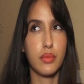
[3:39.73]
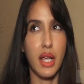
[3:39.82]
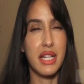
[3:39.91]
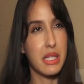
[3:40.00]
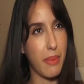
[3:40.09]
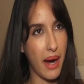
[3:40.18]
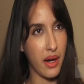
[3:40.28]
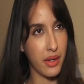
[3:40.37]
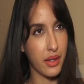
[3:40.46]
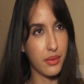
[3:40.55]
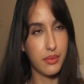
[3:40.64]

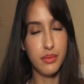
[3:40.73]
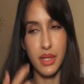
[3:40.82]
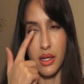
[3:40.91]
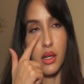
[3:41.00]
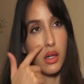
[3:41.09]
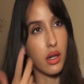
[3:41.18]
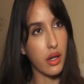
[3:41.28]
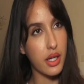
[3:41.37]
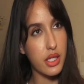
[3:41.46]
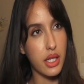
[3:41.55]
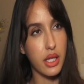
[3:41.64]
inspiring and
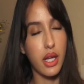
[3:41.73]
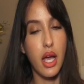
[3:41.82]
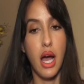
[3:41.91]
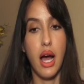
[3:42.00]
encouraging